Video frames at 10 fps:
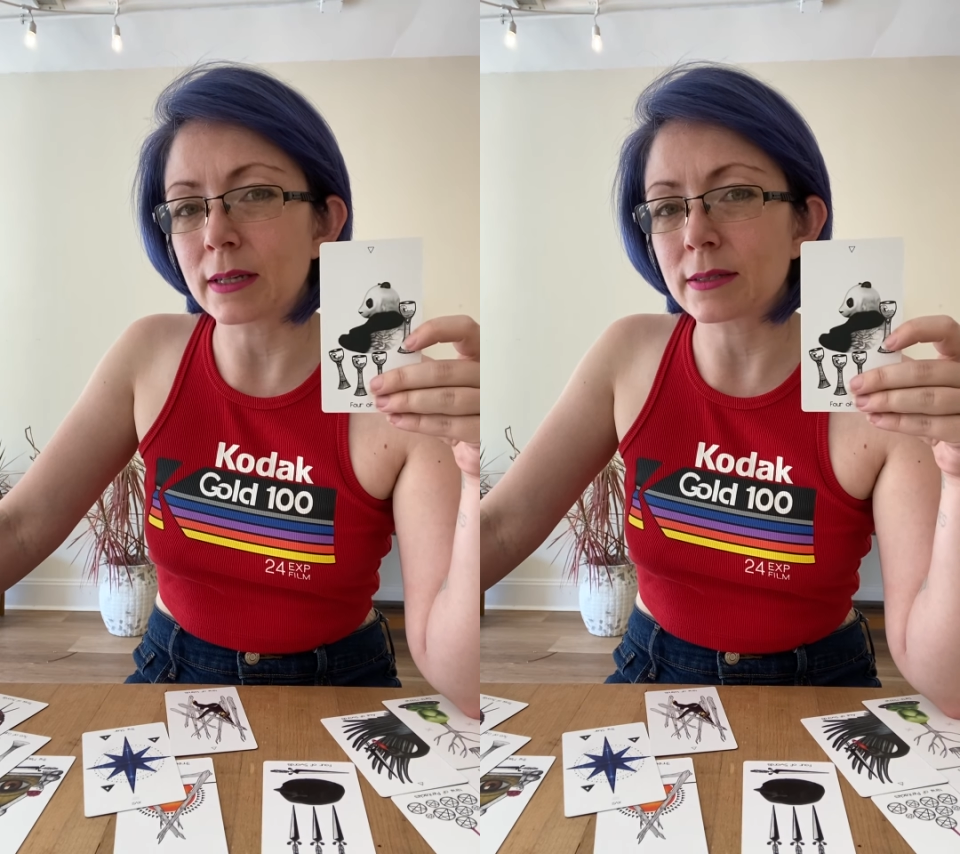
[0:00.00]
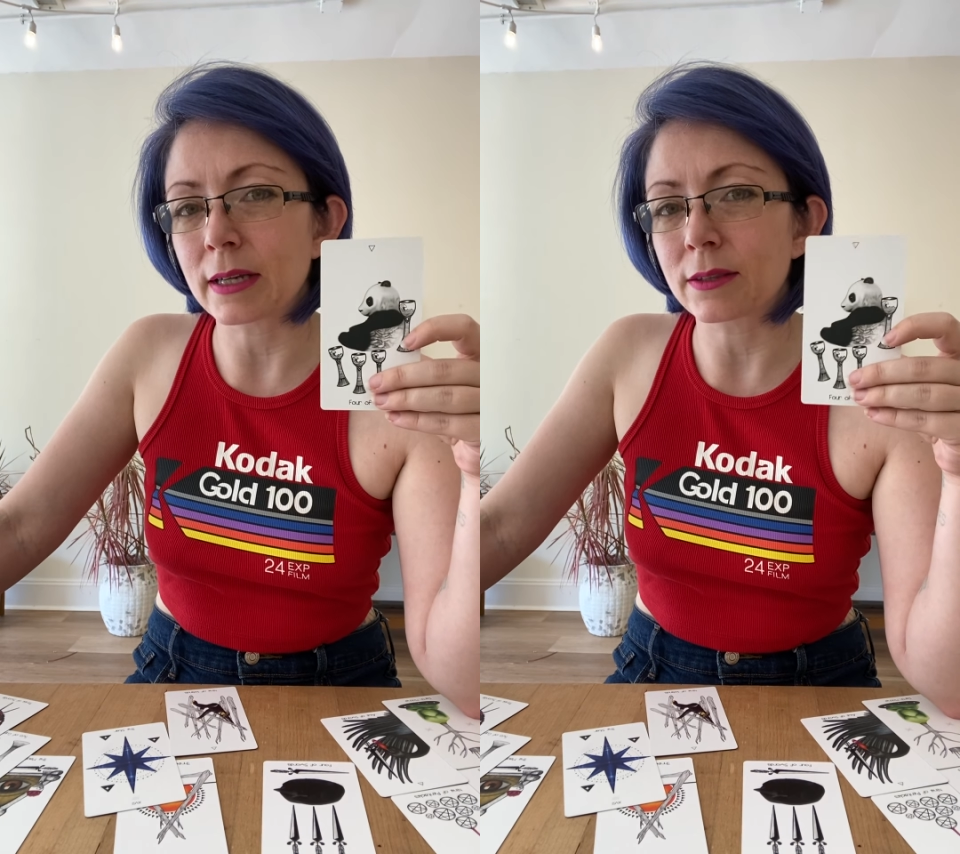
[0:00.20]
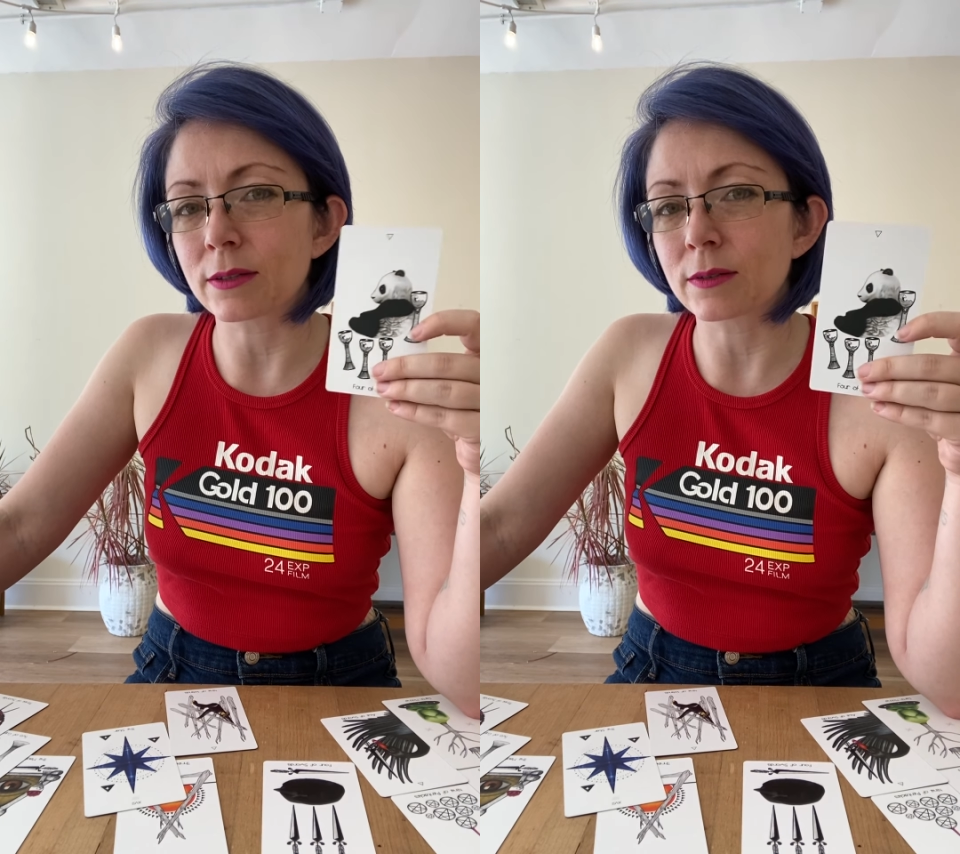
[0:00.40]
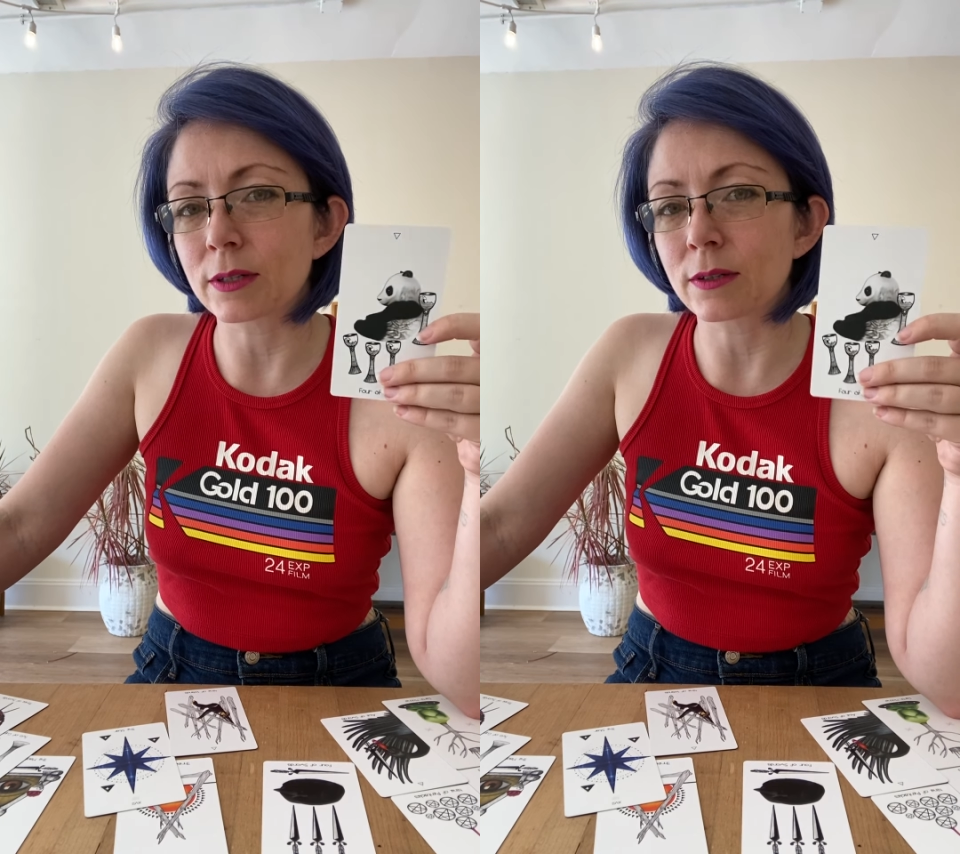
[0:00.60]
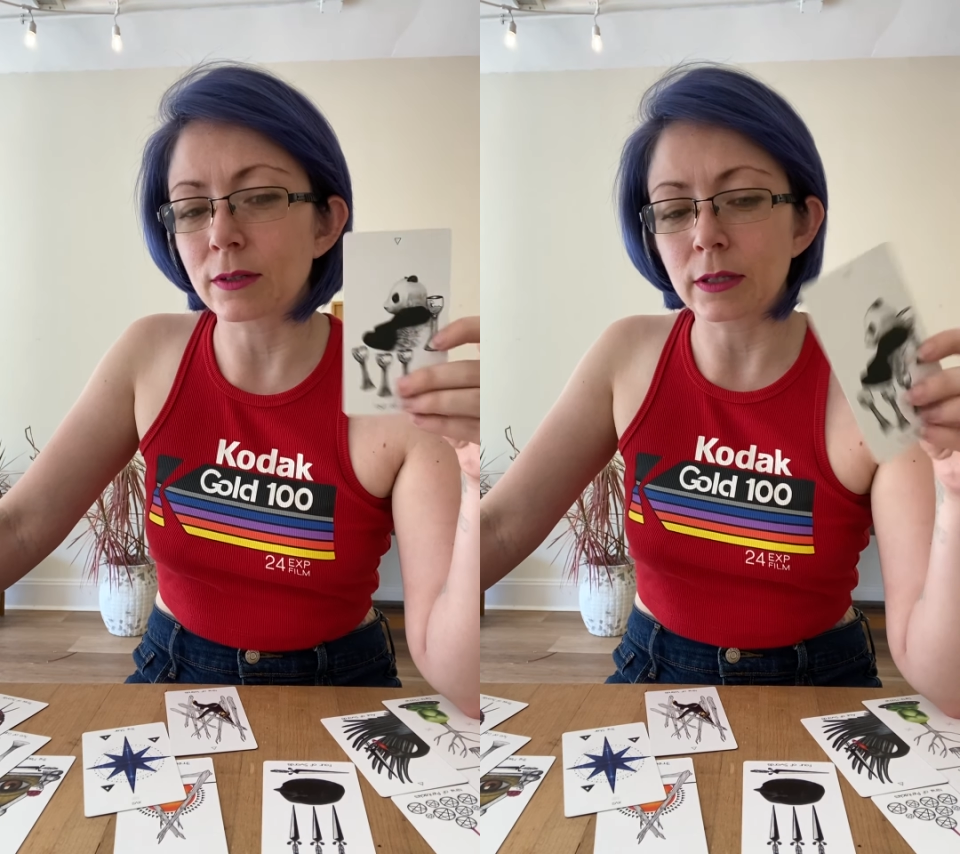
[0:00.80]
it's like they're
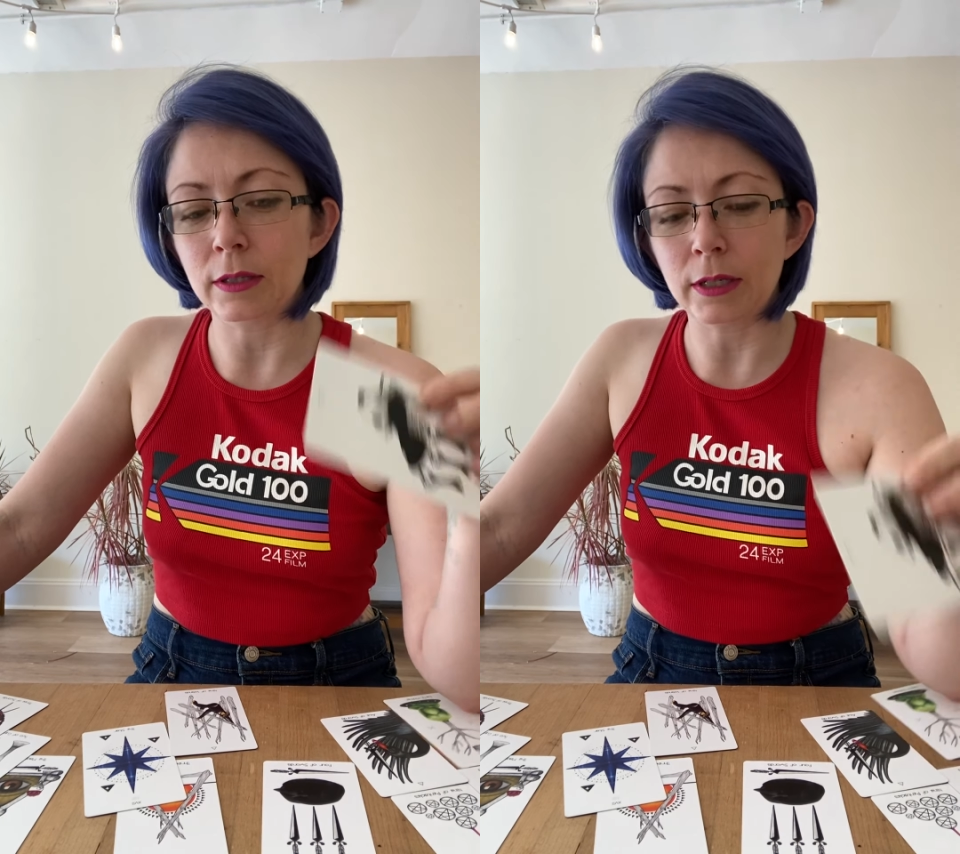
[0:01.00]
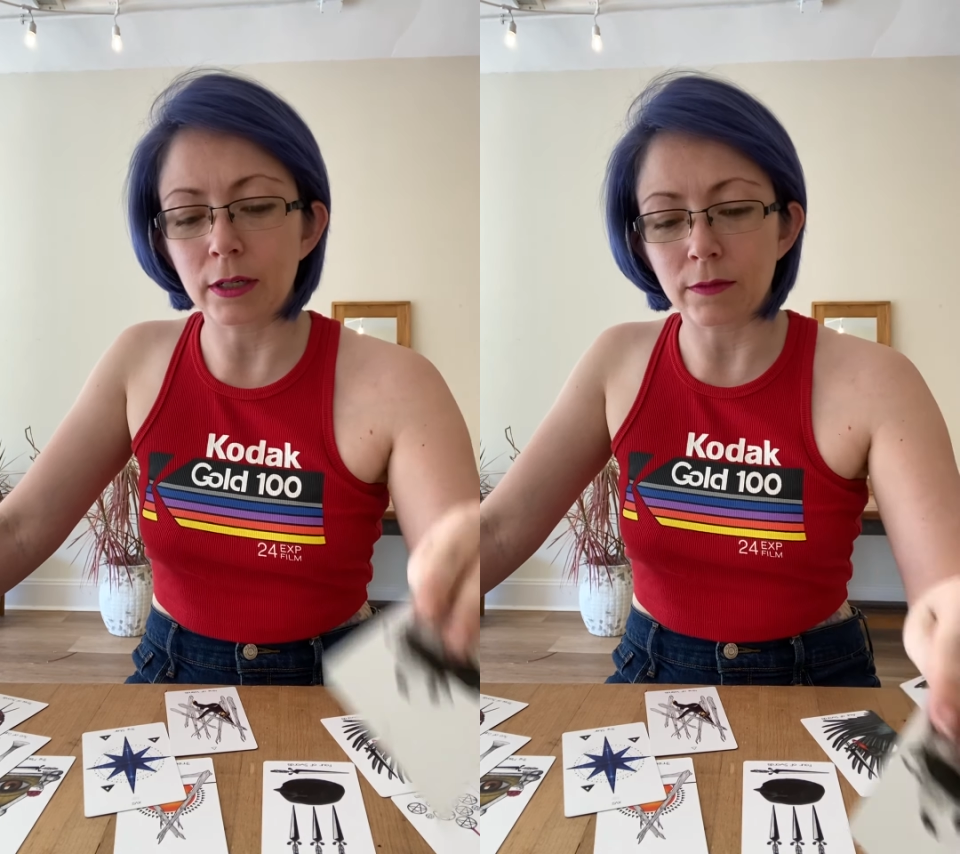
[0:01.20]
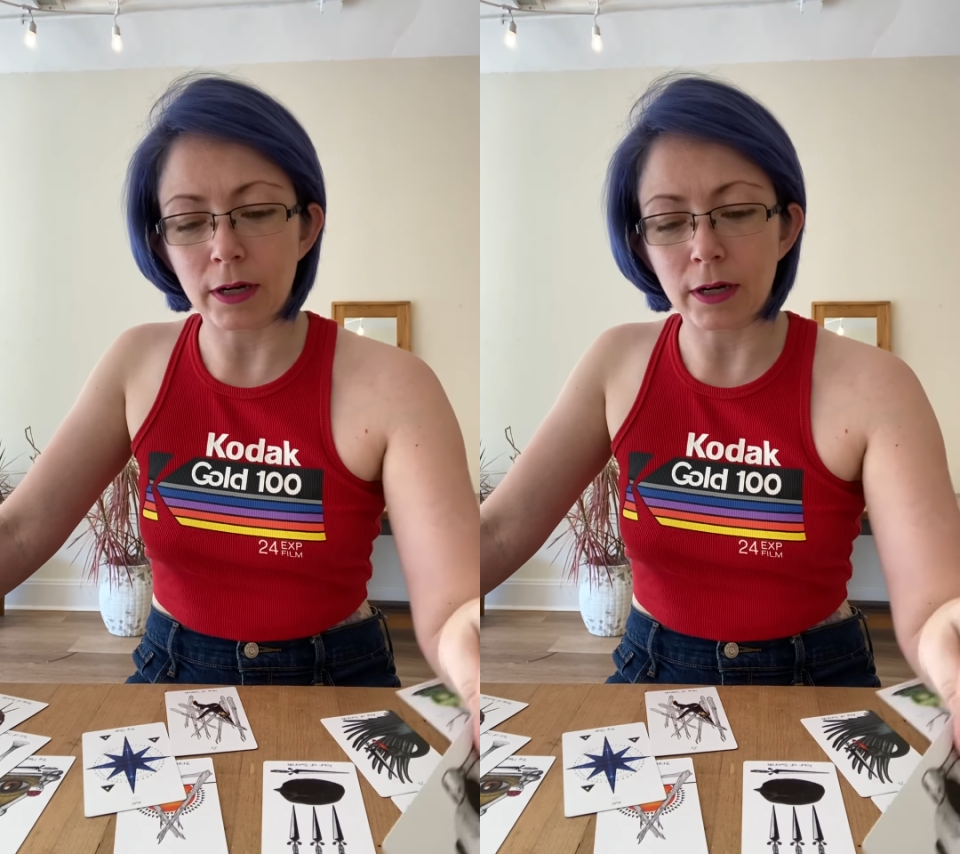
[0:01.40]
literally leaning